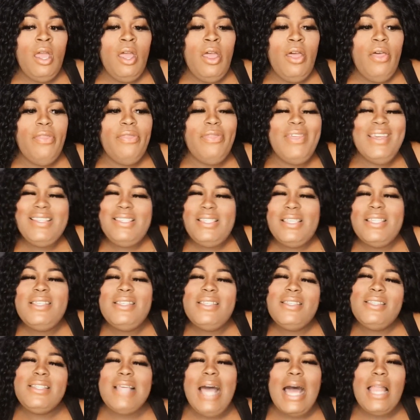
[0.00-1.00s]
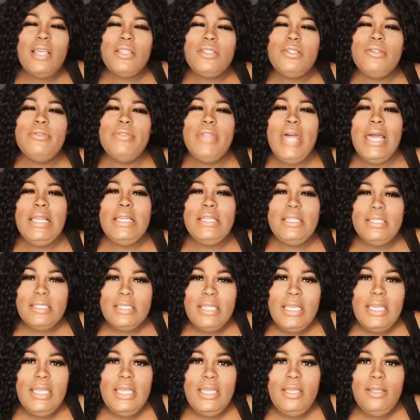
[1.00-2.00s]
this is the solitude that he's
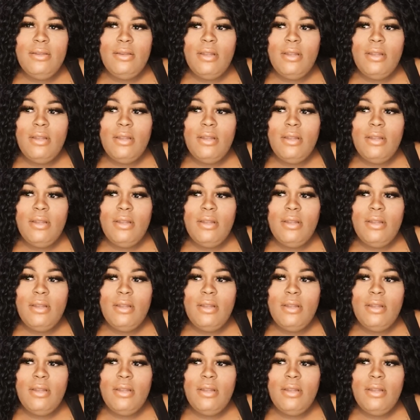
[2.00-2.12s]
needed.